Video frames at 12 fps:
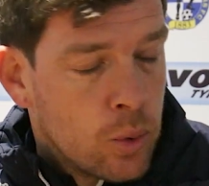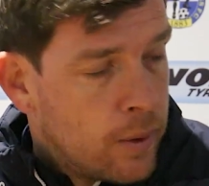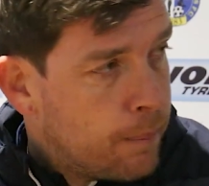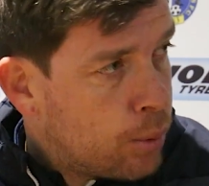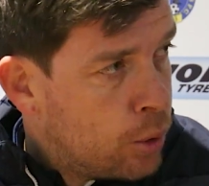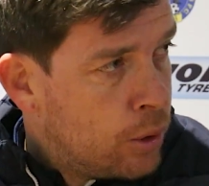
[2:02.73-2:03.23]
to
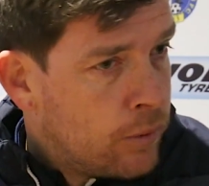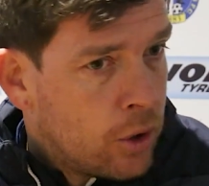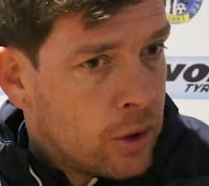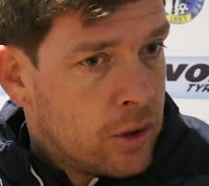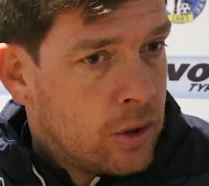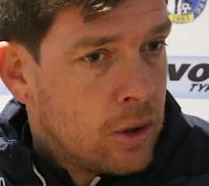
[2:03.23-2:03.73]
improve
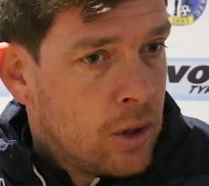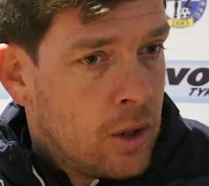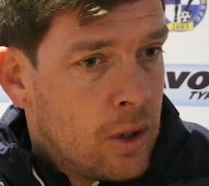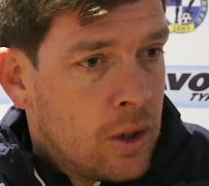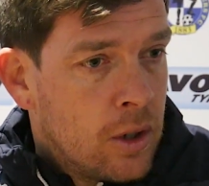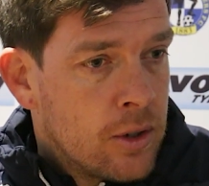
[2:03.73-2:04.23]
on, and
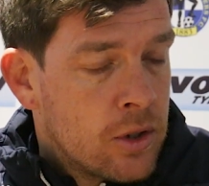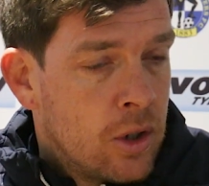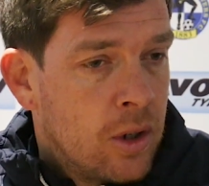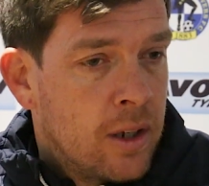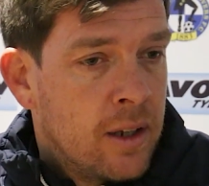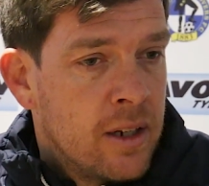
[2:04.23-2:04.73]

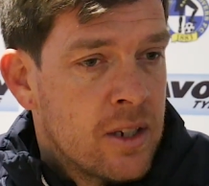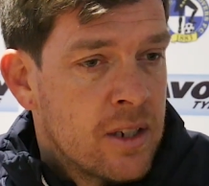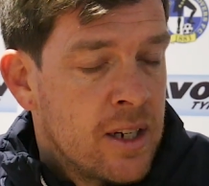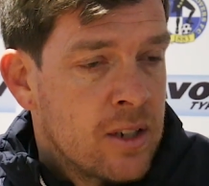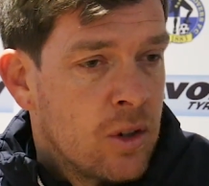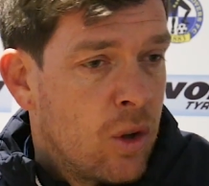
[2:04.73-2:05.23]
certainly this
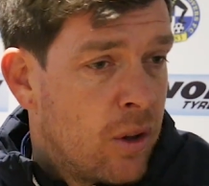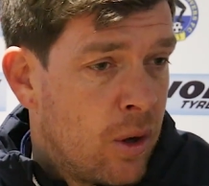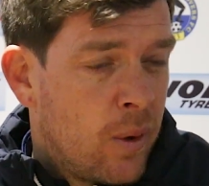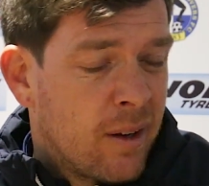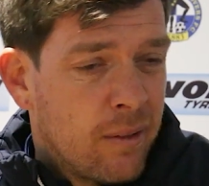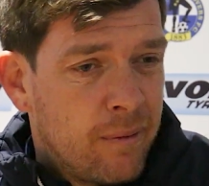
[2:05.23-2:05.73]
season,
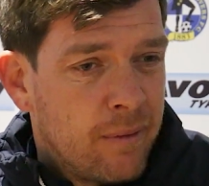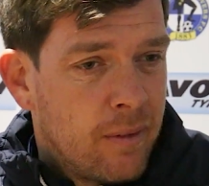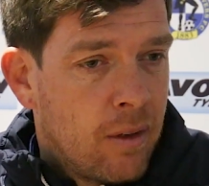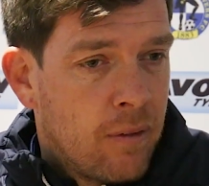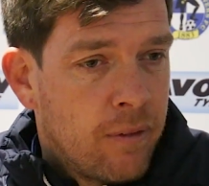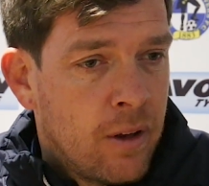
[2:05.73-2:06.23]
although
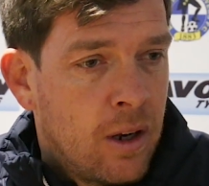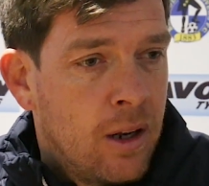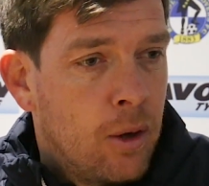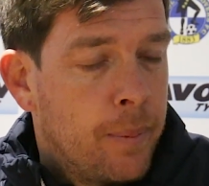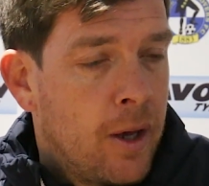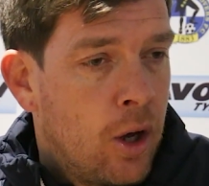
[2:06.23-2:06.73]
I feel a
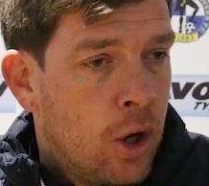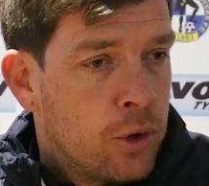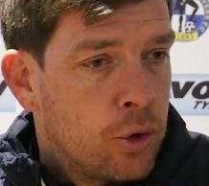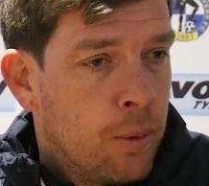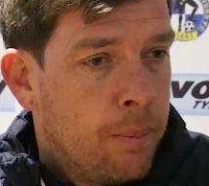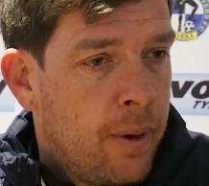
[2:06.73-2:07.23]
little bit
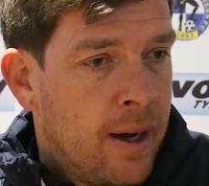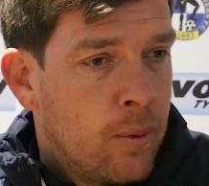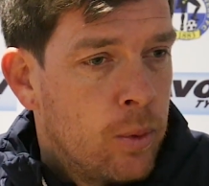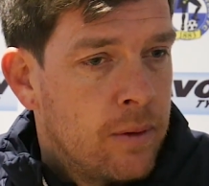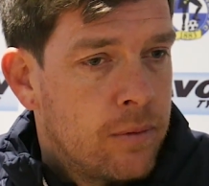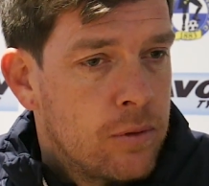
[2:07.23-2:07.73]
hard done by
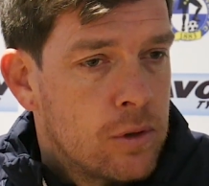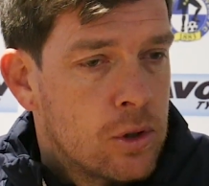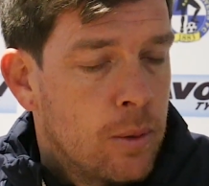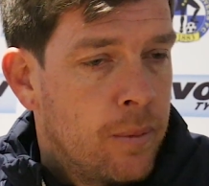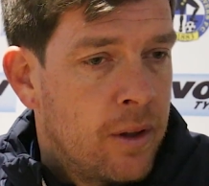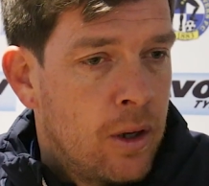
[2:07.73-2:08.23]
with
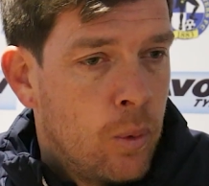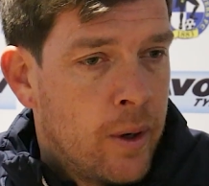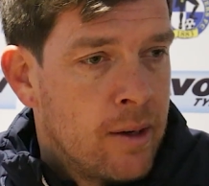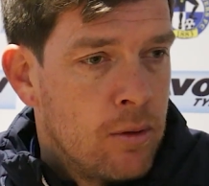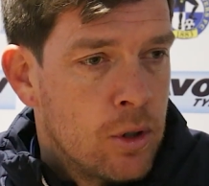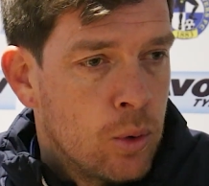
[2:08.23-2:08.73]
some of the
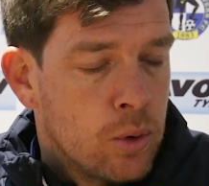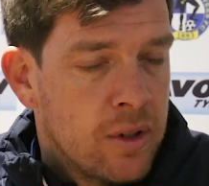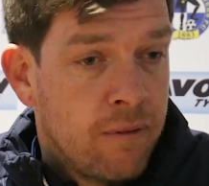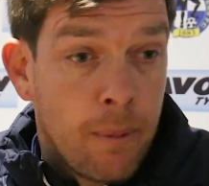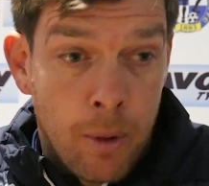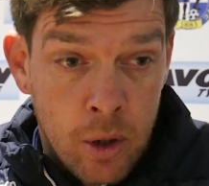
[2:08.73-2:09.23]
away results,
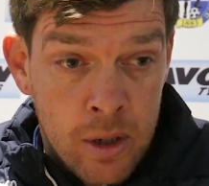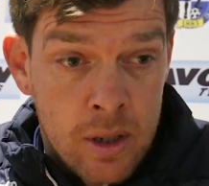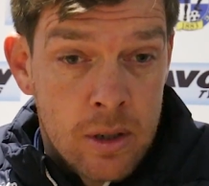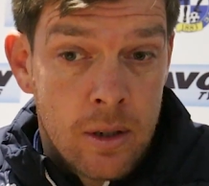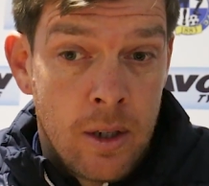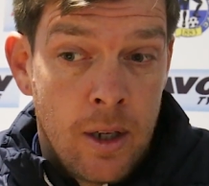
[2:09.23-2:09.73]
if I'm
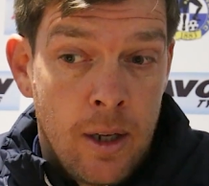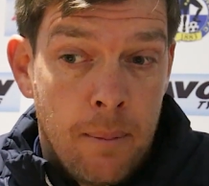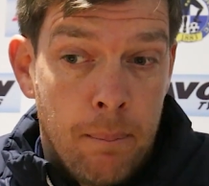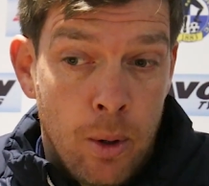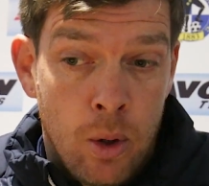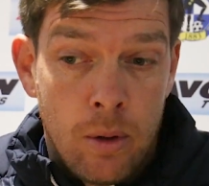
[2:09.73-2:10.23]
honest.
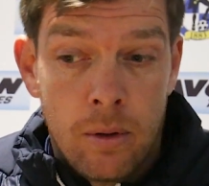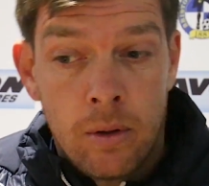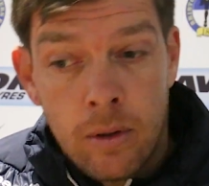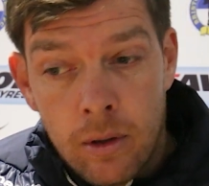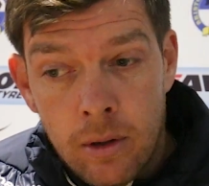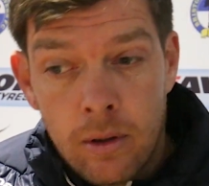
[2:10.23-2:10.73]
But
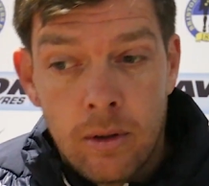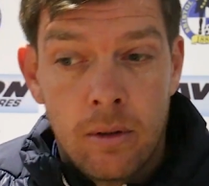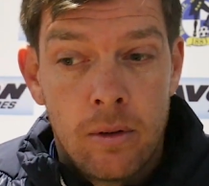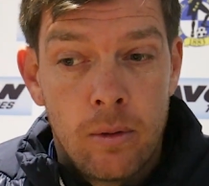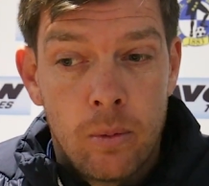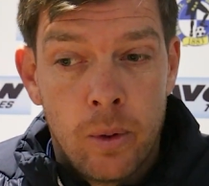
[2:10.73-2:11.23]

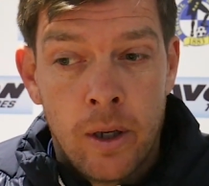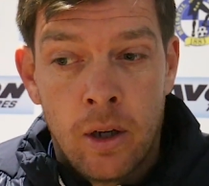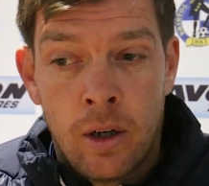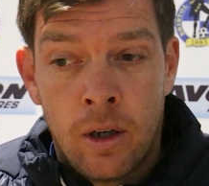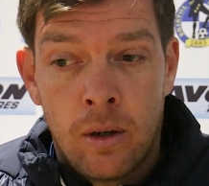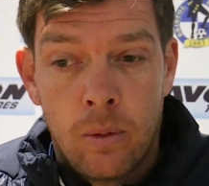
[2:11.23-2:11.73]
we
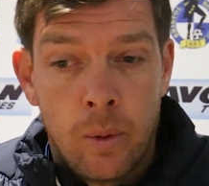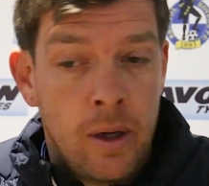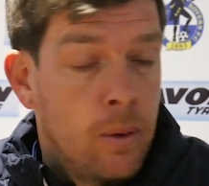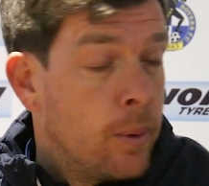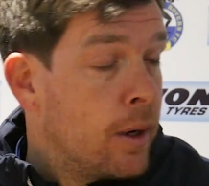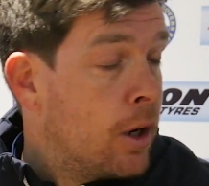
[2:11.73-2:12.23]
are
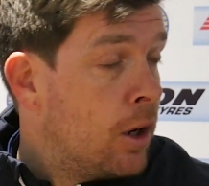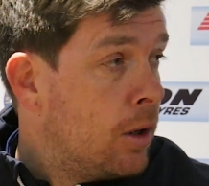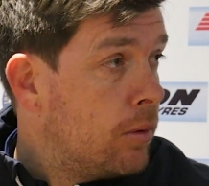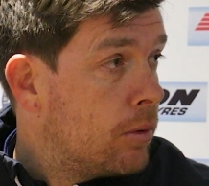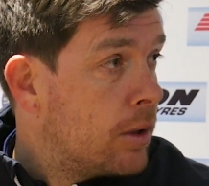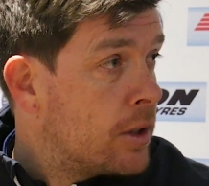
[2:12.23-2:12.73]
where we are
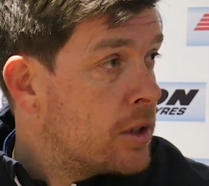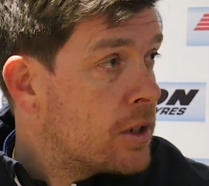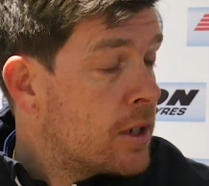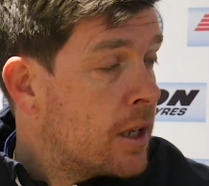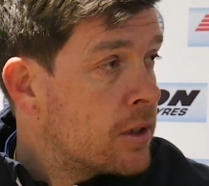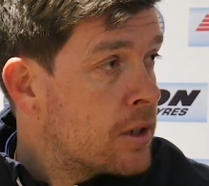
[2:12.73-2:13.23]
as it
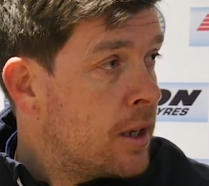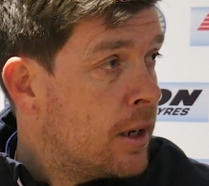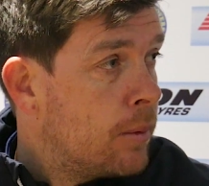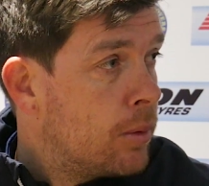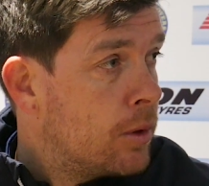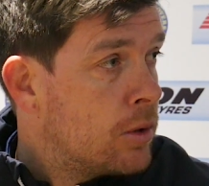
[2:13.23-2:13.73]
stands
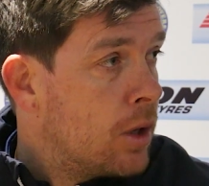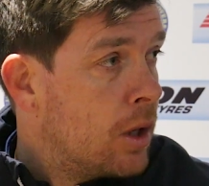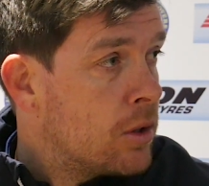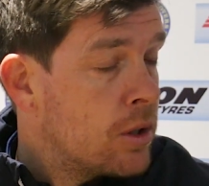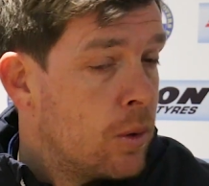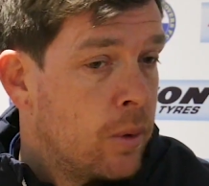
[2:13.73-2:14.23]
now,
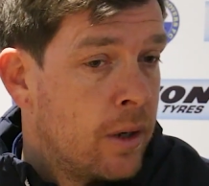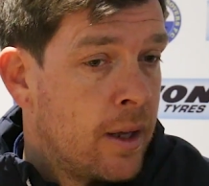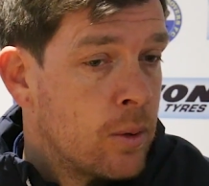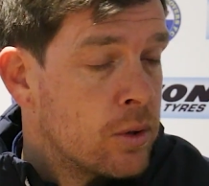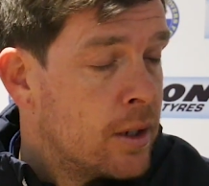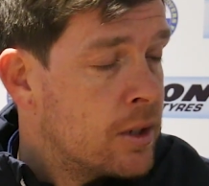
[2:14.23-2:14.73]
and still with an
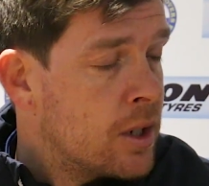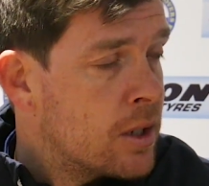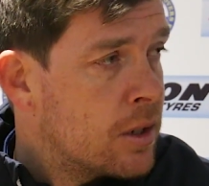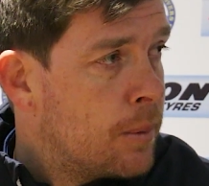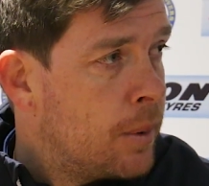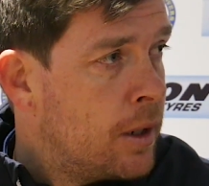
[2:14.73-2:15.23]
outside
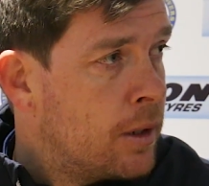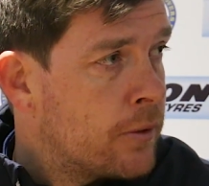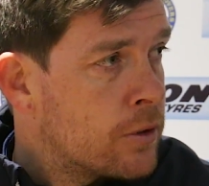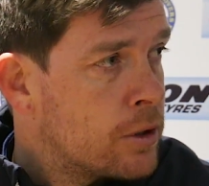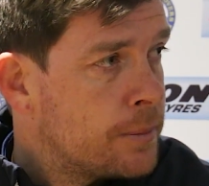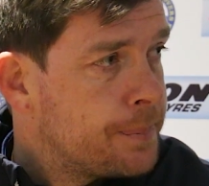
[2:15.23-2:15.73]
chance of the playoffs.